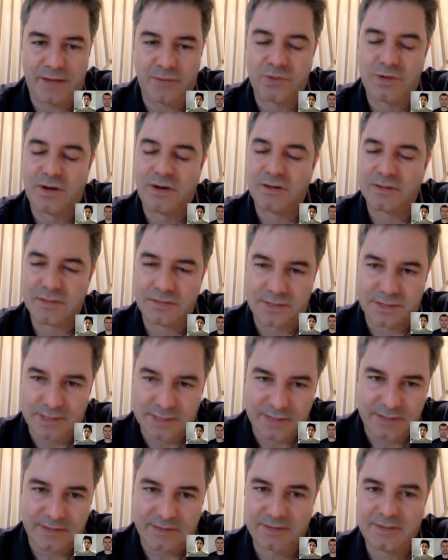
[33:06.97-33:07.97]
I would also
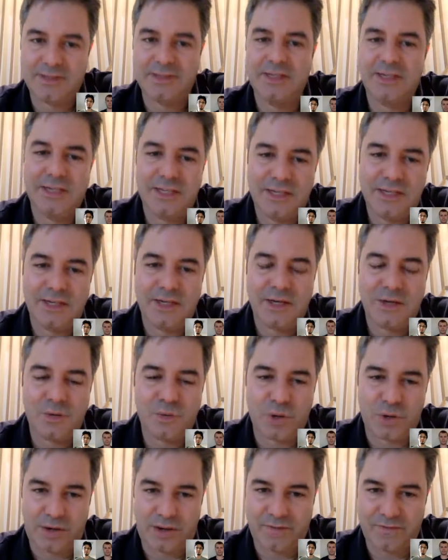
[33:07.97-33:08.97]
consider
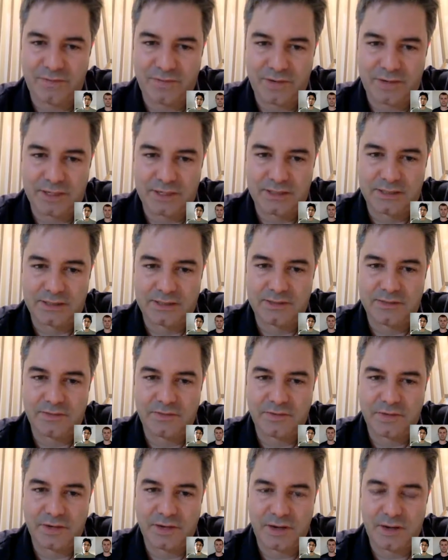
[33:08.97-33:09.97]
working for
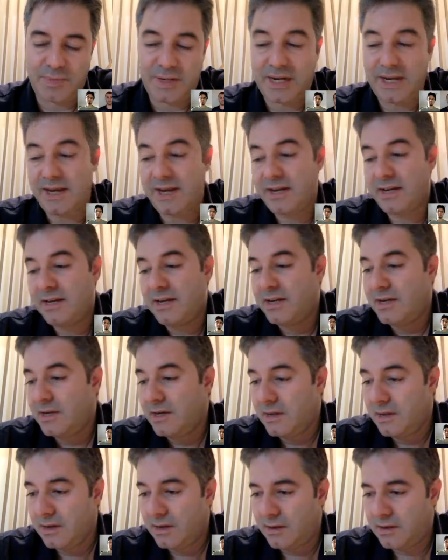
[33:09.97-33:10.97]
a company, and
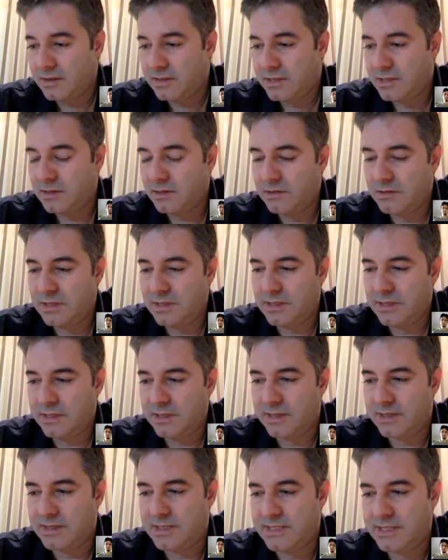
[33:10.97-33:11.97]
also
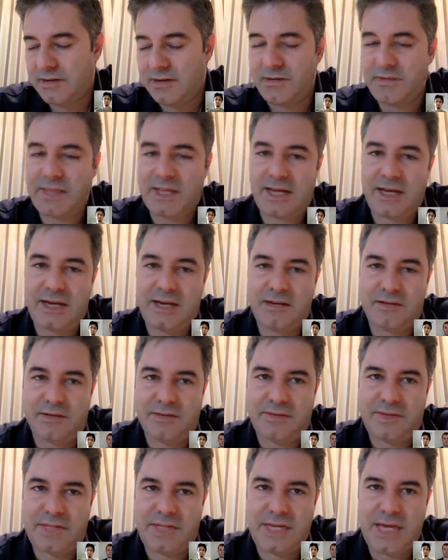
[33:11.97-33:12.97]
consider that
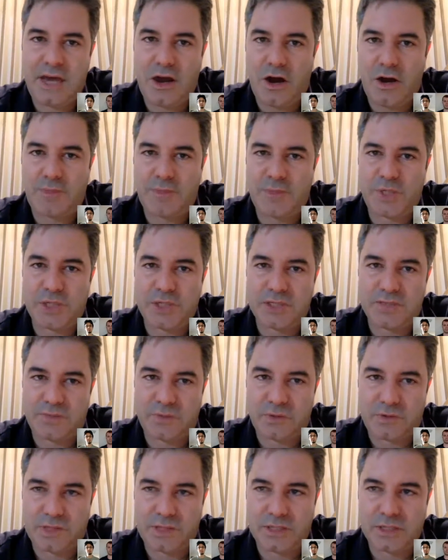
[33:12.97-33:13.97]
the options
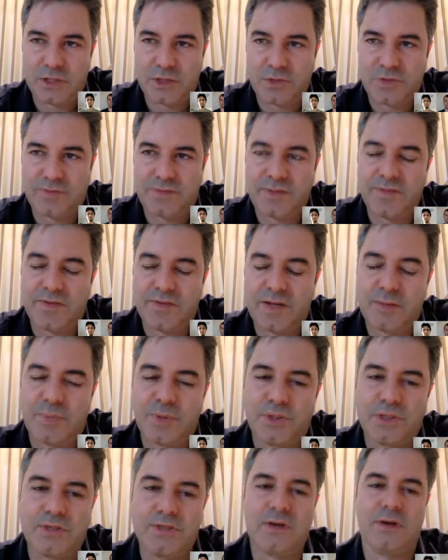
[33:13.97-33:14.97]
for the Swift
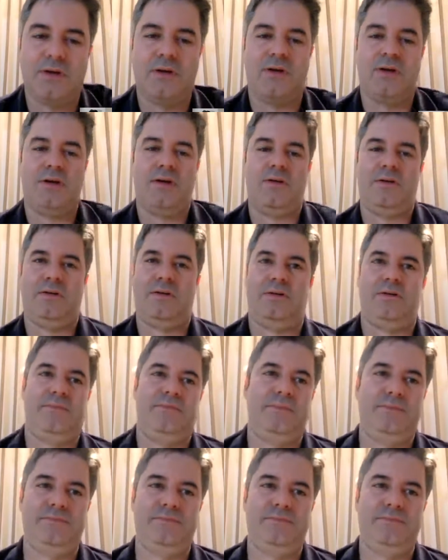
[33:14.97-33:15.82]
developer are